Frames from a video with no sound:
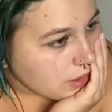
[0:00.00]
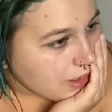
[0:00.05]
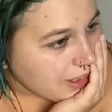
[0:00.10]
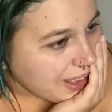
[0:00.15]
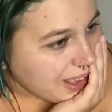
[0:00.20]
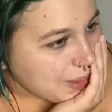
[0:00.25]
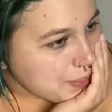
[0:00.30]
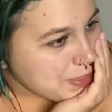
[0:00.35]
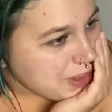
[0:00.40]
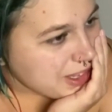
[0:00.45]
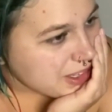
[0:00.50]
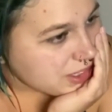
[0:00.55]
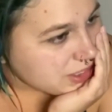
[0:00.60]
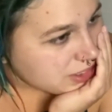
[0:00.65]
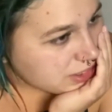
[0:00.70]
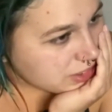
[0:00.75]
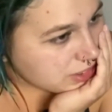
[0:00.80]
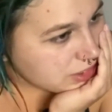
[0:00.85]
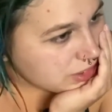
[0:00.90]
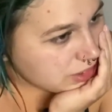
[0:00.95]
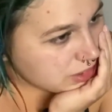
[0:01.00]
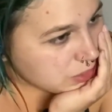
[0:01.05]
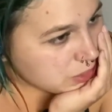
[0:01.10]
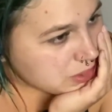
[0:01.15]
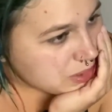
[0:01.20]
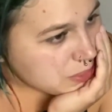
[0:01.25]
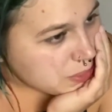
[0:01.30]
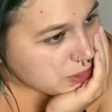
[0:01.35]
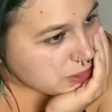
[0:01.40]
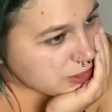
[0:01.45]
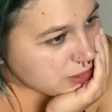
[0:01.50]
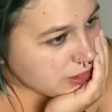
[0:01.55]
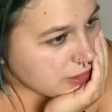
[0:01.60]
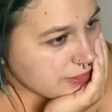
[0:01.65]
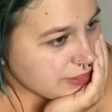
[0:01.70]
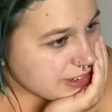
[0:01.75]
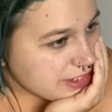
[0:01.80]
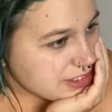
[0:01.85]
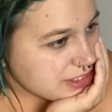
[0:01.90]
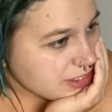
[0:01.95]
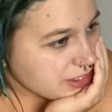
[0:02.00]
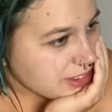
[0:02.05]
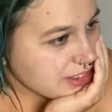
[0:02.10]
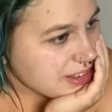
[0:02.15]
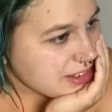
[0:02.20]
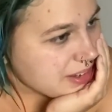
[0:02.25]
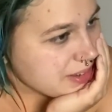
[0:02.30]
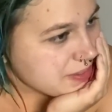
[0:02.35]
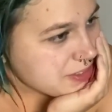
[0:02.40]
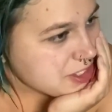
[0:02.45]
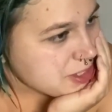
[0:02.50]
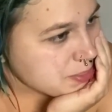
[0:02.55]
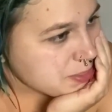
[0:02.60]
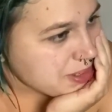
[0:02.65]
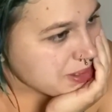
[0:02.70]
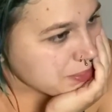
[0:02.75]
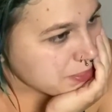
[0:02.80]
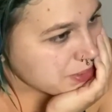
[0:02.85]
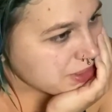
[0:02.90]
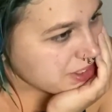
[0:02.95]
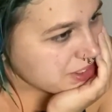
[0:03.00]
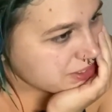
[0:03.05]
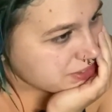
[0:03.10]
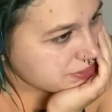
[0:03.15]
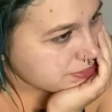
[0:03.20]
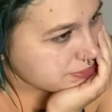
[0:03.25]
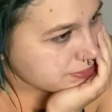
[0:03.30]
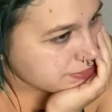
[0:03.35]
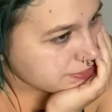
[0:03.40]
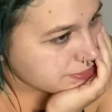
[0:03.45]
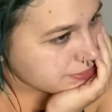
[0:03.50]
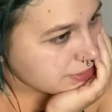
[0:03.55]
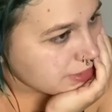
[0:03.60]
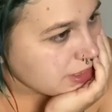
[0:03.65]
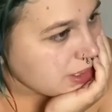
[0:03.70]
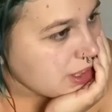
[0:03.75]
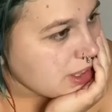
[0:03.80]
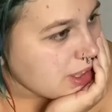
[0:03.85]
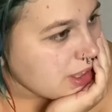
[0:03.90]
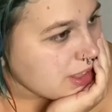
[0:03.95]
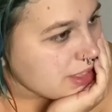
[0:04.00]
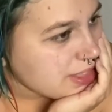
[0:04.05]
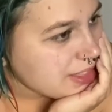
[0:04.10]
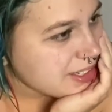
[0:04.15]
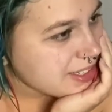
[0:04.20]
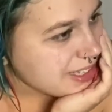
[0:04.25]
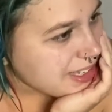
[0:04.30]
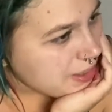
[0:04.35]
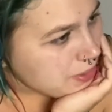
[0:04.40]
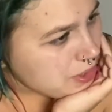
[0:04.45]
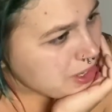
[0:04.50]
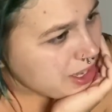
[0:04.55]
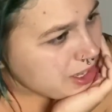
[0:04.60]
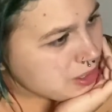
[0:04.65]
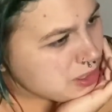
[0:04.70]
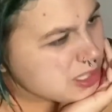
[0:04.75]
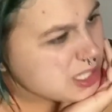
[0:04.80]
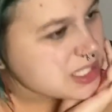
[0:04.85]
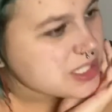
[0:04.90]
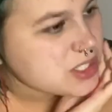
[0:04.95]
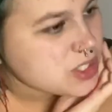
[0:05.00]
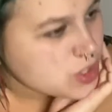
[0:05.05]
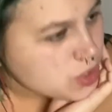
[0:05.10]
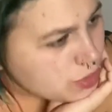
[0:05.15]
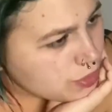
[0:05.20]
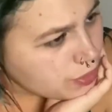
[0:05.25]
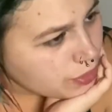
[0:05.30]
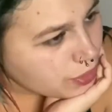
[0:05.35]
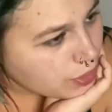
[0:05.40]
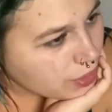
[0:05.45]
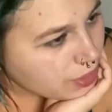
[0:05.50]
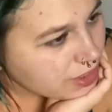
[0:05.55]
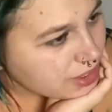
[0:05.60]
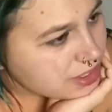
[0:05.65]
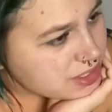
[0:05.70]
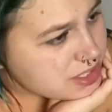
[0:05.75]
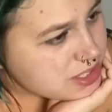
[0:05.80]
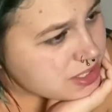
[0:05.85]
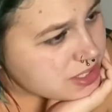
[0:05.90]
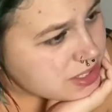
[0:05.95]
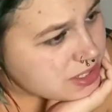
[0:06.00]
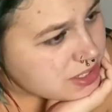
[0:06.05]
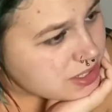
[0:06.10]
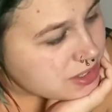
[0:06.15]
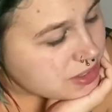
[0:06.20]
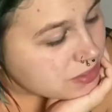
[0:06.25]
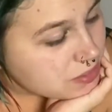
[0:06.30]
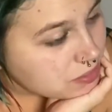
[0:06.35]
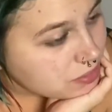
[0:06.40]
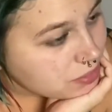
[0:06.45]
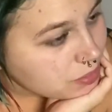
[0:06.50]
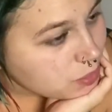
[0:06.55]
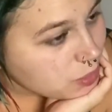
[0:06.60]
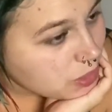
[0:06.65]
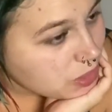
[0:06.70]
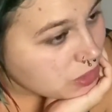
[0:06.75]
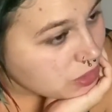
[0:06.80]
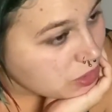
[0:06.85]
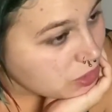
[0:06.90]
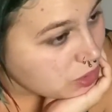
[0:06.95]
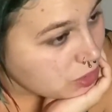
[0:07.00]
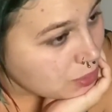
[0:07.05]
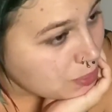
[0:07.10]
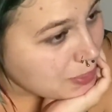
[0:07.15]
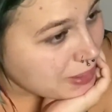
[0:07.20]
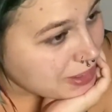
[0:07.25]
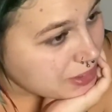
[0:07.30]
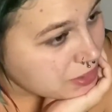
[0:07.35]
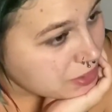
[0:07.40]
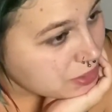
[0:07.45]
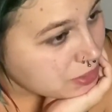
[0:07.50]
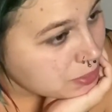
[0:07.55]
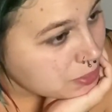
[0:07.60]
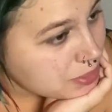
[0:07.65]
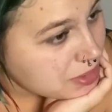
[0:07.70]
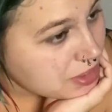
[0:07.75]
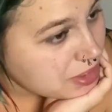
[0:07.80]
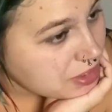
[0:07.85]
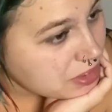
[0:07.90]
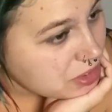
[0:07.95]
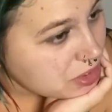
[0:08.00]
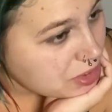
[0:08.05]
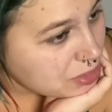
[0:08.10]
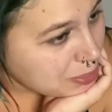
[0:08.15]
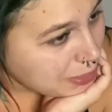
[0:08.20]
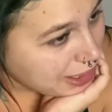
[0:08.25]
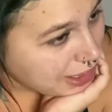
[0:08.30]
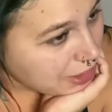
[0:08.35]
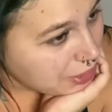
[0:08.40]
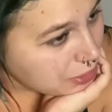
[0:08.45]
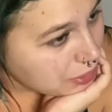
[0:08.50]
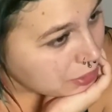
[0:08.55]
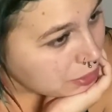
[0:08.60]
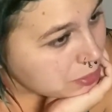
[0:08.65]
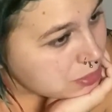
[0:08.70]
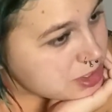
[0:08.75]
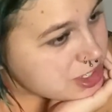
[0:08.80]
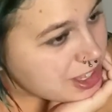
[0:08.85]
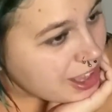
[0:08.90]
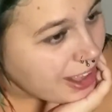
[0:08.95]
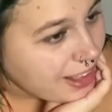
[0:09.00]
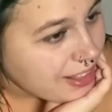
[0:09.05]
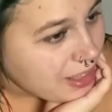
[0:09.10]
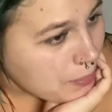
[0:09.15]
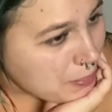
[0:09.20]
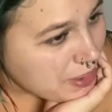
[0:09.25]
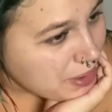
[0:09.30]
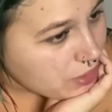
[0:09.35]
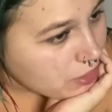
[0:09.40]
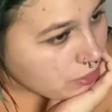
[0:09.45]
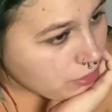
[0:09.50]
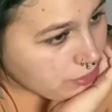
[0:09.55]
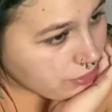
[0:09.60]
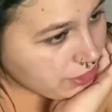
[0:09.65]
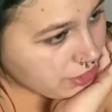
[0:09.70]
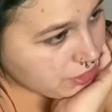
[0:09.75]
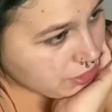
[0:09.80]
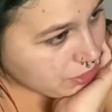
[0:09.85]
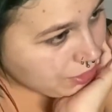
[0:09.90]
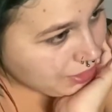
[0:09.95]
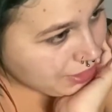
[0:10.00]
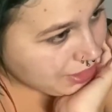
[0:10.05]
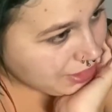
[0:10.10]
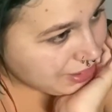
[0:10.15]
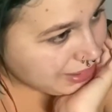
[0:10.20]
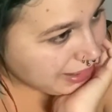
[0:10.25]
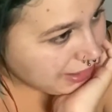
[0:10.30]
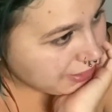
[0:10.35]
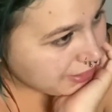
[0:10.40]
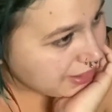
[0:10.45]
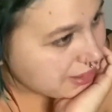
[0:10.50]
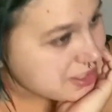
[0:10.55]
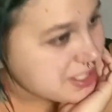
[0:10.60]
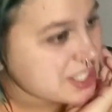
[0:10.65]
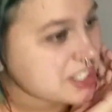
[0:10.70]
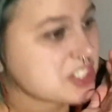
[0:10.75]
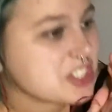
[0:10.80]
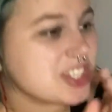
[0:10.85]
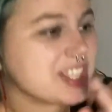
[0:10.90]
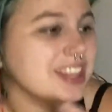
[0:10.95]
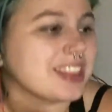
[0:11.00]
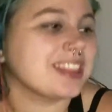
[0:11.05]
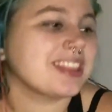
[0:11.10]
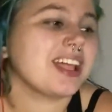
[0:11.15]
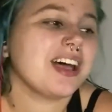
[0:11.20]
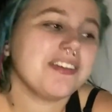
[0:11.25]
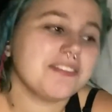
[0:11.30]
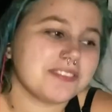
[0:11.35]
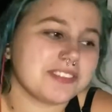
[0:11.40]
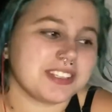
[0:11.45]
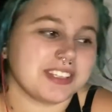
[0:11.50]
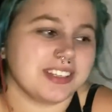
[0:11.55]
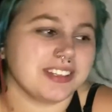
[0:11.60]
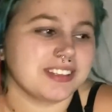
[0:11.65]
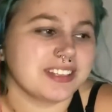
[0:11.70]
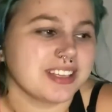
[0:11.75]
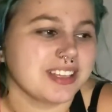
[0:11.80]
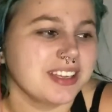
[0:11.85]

I'm not due to move until the end of September. The townhouse is 2 floors with 2 bedrooms and 2 bathrooms. I let my girlfriend tour the townhouse and she loved it.